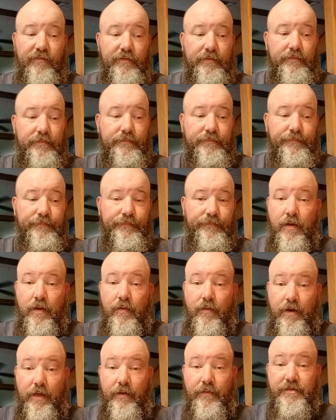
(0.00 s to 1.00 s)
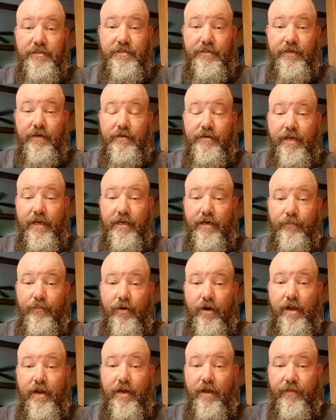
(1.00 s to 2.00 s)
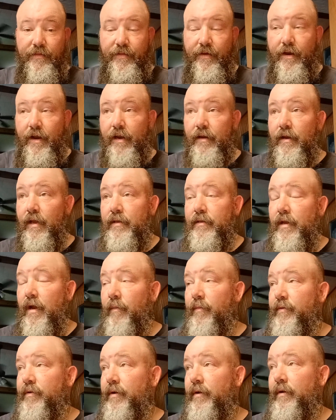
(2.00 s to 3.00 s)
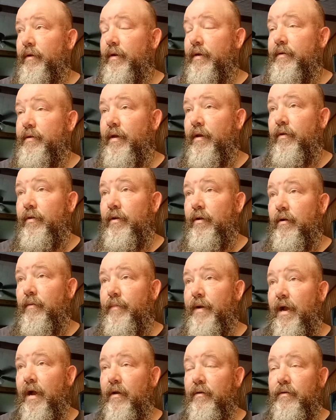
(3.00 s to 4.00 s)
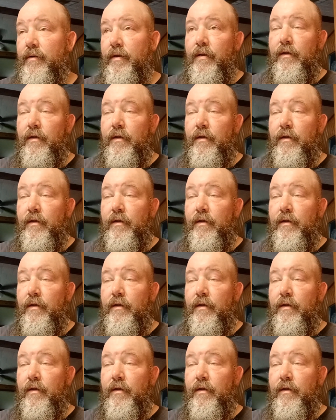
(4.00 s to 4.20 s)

And while I was sitting here taking a break, I thought I'd take the opportunity to tell you about